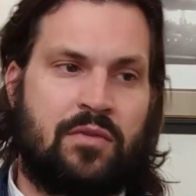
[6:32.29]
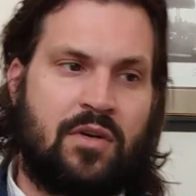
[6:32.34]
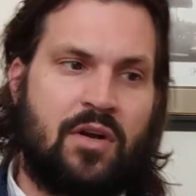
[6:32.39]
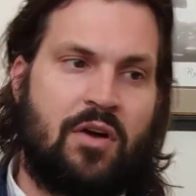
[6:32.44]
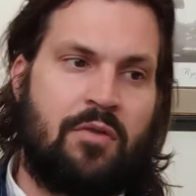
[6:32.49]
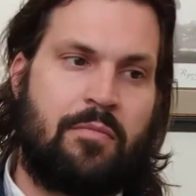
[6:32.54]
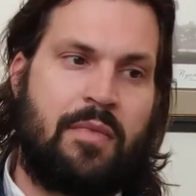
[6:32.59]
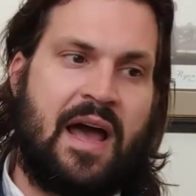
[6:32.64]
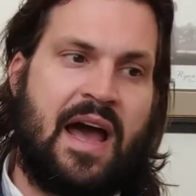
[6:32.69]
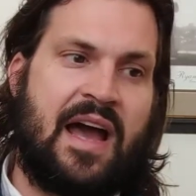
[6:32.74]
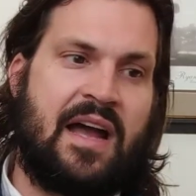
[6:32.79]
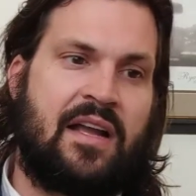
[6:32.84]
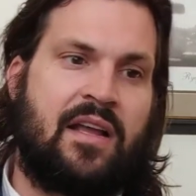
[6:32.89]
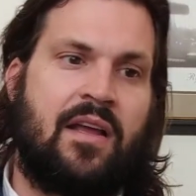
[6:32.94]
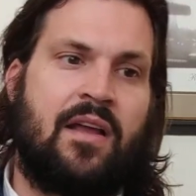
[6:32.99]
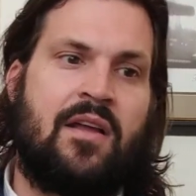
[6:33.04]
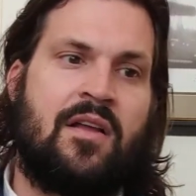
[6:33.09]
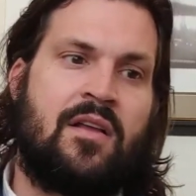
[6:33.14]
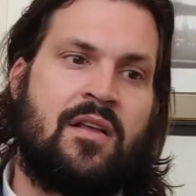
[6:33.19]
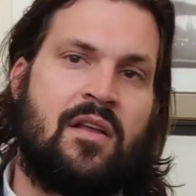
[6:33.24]
go back
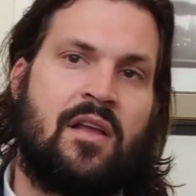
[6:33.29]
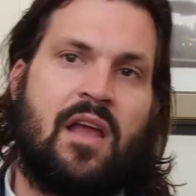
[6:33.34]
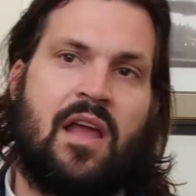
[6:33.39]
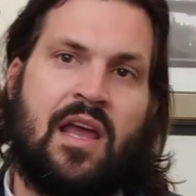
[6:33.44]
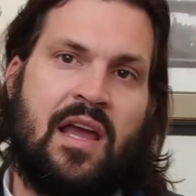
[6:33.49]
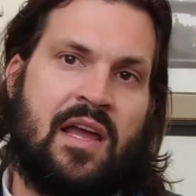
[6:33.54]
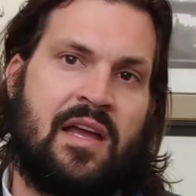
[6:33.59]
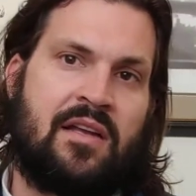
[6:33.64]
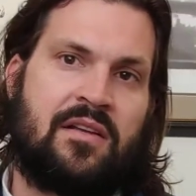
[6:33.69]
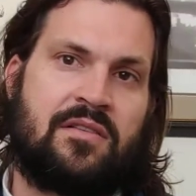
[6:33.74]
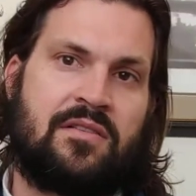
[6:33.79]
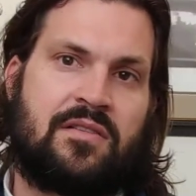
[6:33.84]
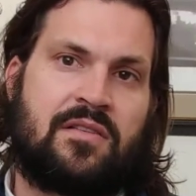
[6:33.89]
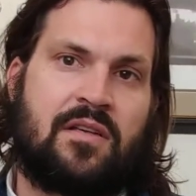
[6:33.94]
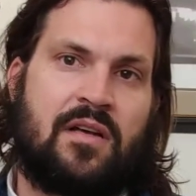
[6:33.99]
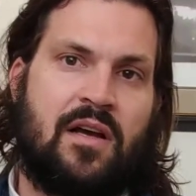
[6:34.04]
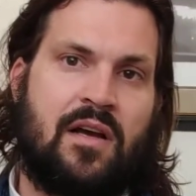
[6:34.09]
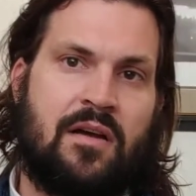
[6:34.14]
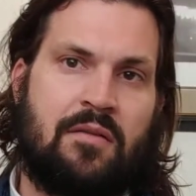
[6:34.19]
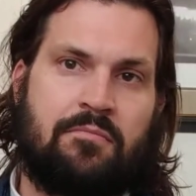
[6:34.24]

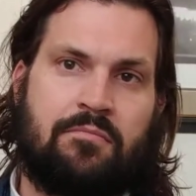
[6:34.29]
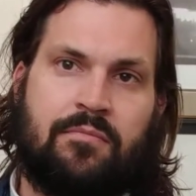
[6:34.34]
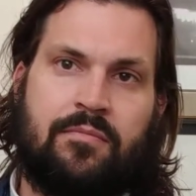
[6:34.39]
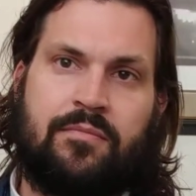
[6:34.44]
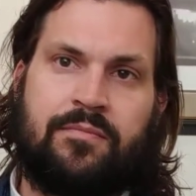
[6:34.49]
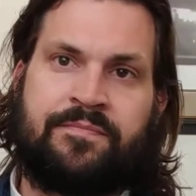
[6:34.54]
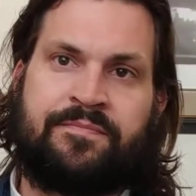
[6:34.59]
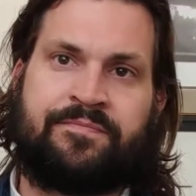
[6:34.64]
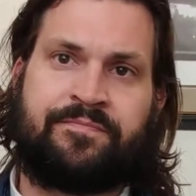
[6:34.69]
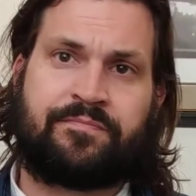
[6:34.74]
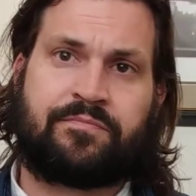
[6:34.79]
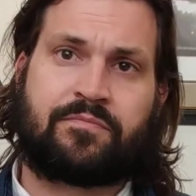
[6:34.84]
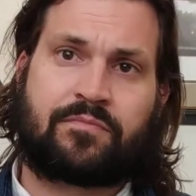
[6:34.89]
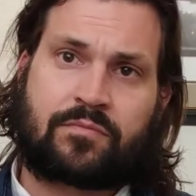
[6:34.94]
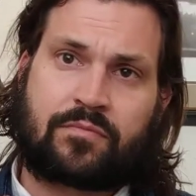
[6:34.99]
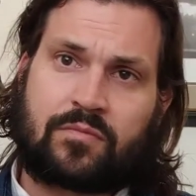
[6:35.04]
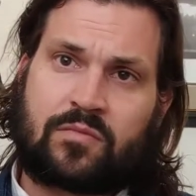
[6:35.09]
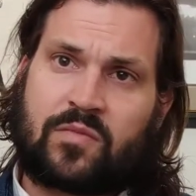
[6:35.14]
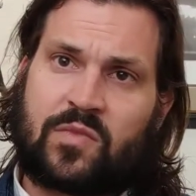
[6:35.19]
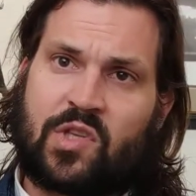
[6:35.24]
and
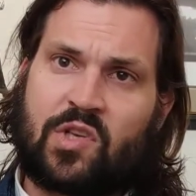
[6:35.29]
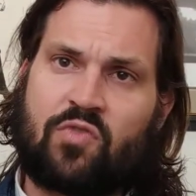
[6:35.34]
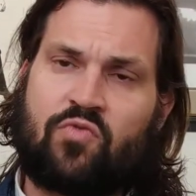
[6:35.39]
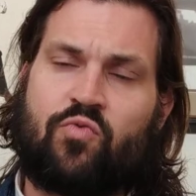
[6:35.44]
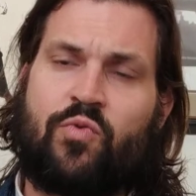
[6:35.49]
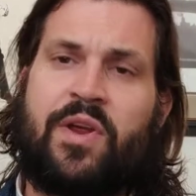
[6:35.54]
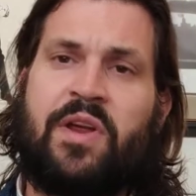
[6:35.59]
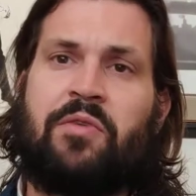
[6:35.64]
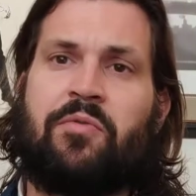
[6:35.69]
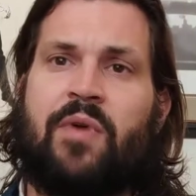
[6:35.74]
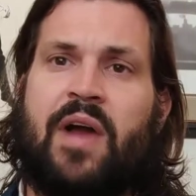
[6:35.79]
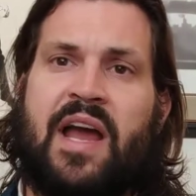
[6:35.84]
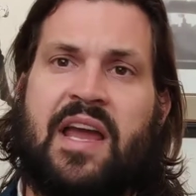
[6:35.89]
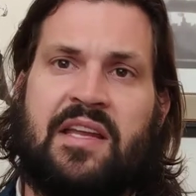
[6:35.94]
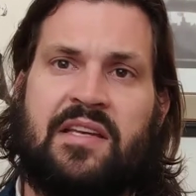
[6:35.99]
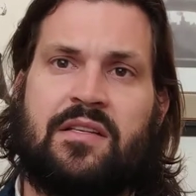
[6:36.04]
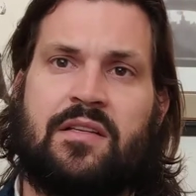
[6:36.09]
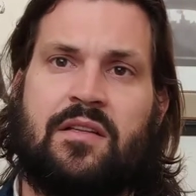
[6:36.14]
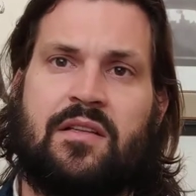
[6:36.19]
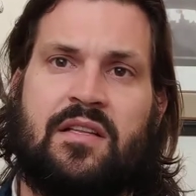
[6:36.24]

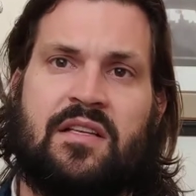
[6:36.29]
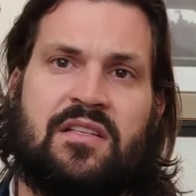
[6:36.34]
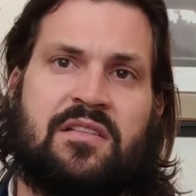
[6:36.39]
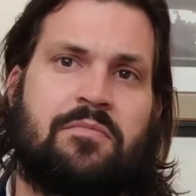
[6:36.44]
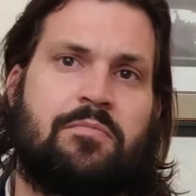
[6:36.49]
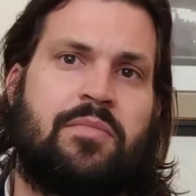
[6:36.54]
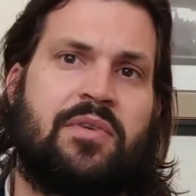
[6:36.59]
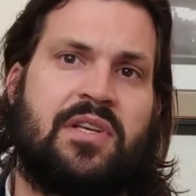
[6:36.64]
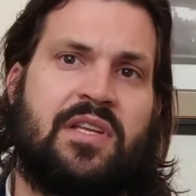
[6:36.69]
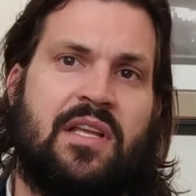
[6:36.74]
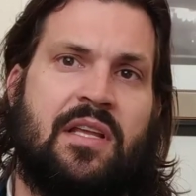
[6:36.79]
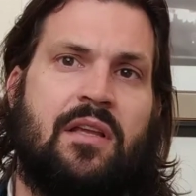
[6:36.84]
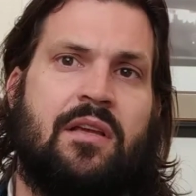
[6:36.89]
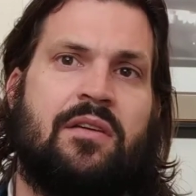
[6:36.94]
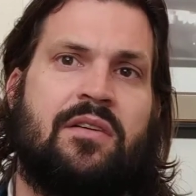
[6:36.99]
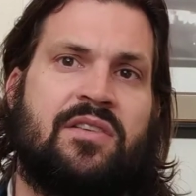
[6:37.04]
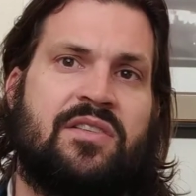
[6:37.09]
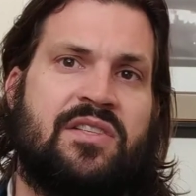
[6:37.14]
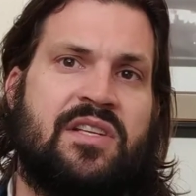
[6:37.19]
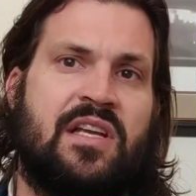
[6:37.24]
rewrite this
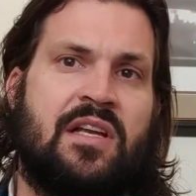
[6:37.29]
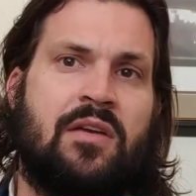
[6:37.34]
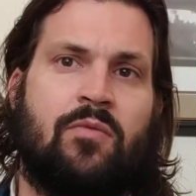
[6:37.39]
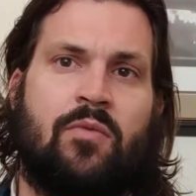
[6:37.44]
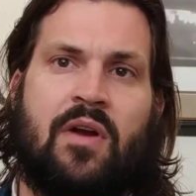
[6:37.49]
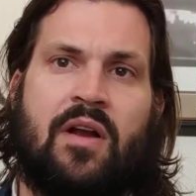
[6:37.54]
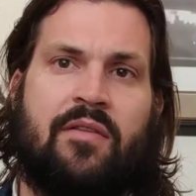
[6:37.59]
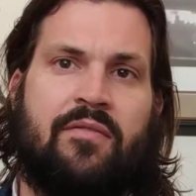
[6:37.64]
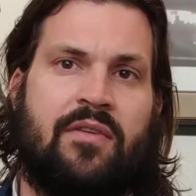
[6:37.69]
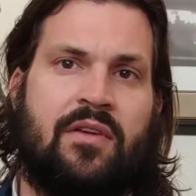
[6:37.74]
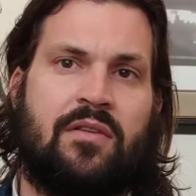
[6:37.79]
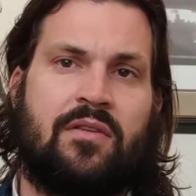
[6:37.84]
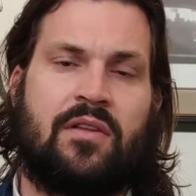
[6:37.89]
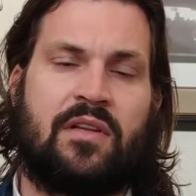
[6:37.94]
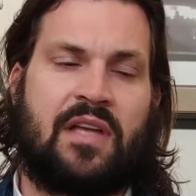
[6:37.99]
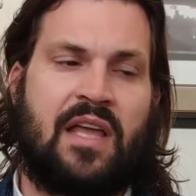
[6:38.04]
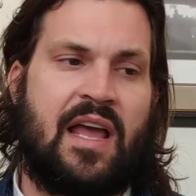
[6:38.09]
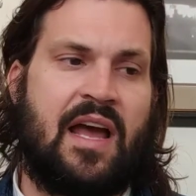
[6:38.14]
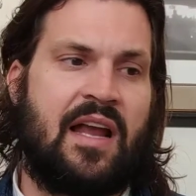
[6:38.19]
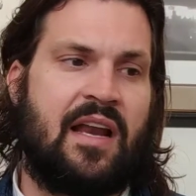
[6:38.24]
particular scene wherever you
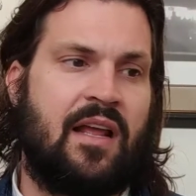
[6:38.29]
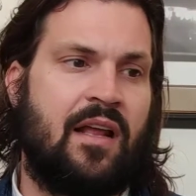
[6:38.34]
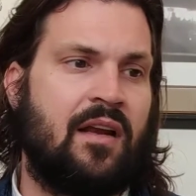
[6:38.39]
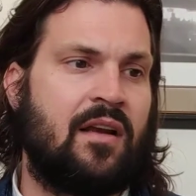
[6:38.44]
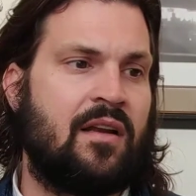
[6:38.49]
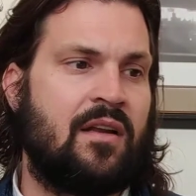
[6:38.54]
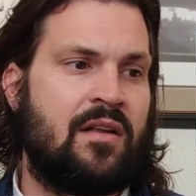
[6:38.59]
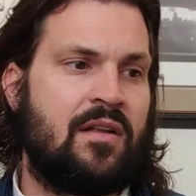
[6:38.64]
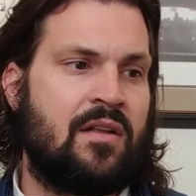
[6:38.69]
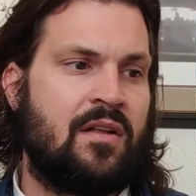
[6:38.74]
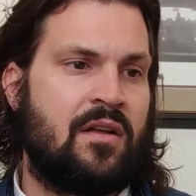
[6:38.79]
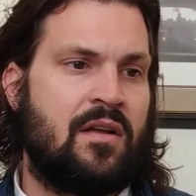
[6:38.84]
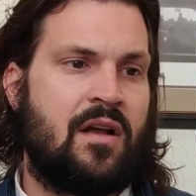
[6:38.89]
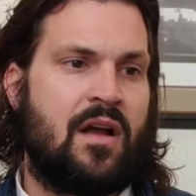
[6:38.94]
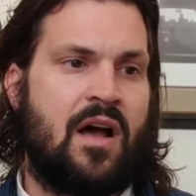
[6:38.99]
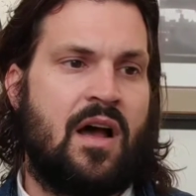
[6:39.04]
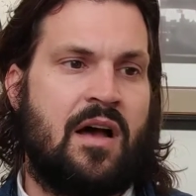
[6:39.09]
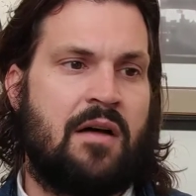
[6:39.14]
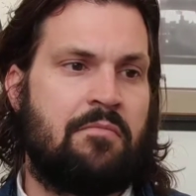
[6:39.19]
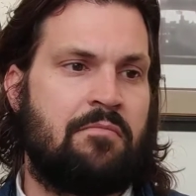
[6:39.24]
look at it.
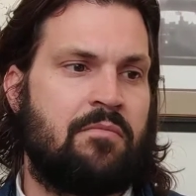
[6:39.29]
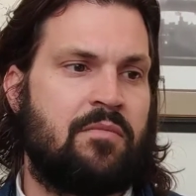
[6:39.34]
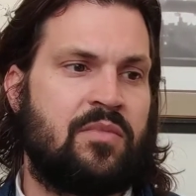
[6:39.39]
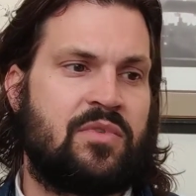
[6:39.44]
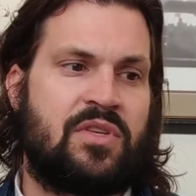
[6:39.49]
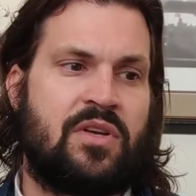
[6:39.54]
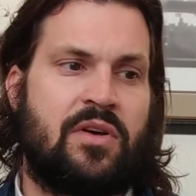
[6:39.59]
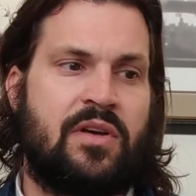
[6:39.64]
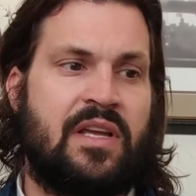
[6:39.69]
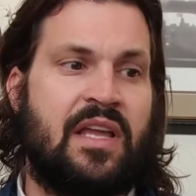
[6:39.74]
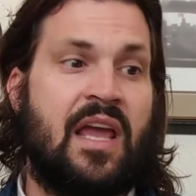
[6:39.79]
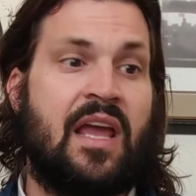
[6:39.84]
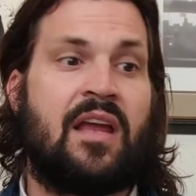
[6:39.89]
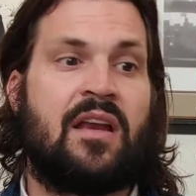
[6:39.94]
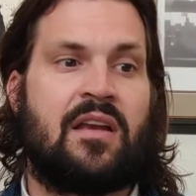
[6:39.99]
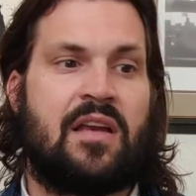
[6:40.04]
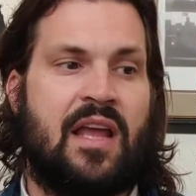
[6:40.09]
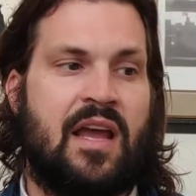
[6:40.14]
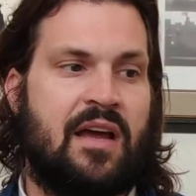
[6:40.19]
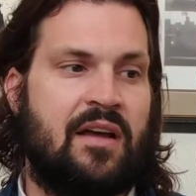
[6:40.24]
So
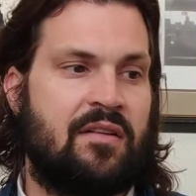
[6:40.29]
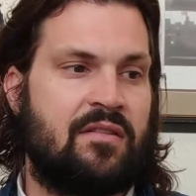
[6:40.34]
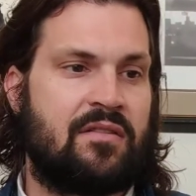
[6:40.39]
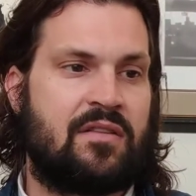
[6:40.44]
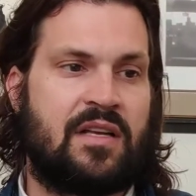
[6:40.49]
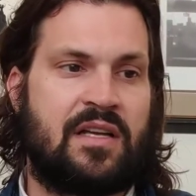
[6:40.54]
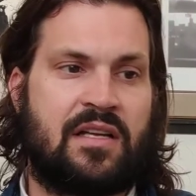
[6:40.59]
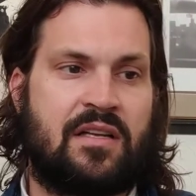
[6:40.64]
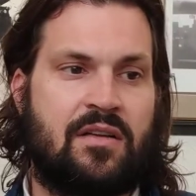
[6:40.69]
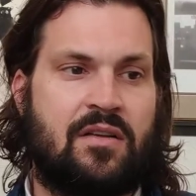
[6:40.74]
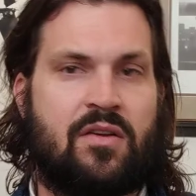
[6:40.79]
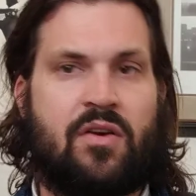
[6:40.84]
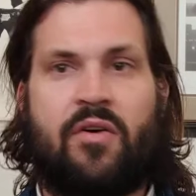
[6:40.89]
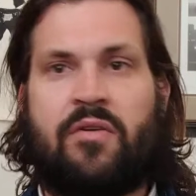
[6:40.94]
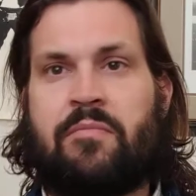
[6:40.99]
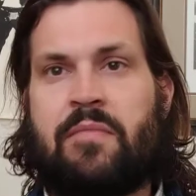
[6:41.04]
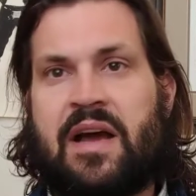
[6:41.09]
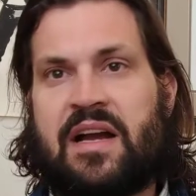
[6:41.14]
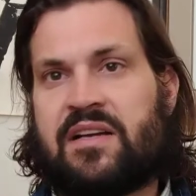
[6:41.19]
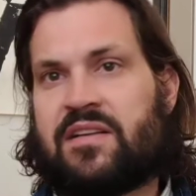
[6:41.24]
again, like
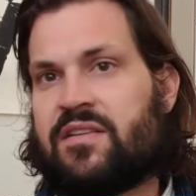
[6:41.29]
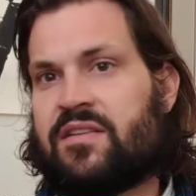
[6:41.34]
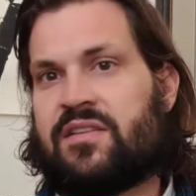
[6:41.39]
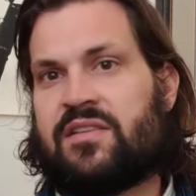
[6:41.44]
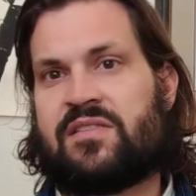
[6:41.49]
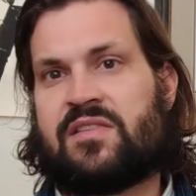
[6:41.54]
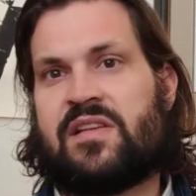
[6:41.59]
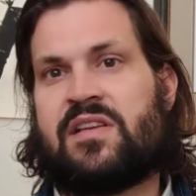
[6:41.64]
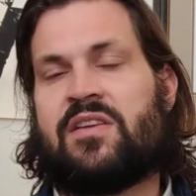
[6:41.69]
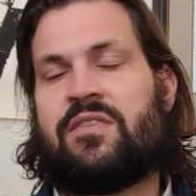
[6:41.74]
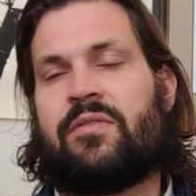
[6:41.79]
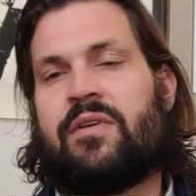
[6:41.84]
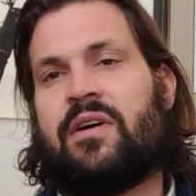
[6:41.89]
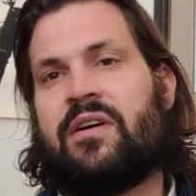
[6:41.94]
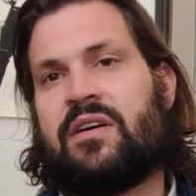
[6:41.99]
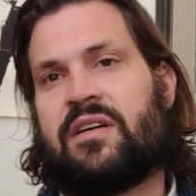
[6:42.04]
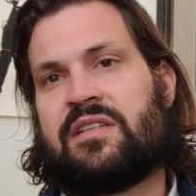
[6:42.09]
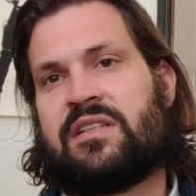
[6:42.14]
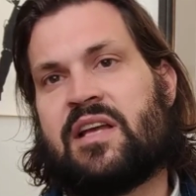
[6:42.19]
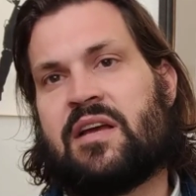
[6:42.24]
going back to the
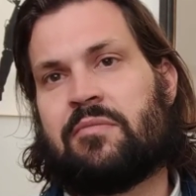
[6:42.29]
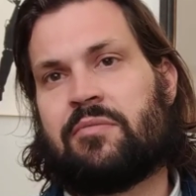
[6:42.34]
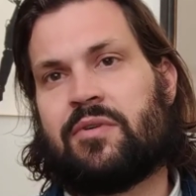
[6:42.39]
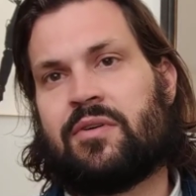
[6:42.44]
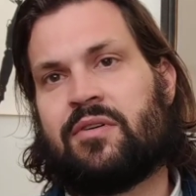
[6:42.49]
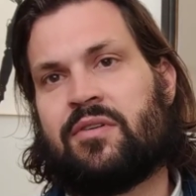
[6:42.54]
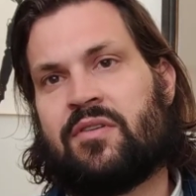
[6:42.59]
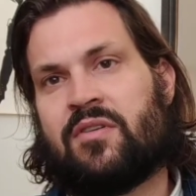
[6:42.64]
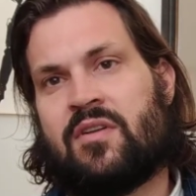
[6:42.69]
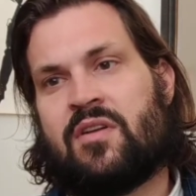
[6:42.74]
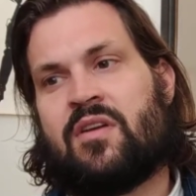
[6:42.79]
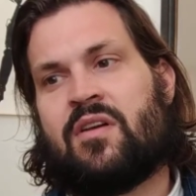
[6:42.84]
Cinderella example,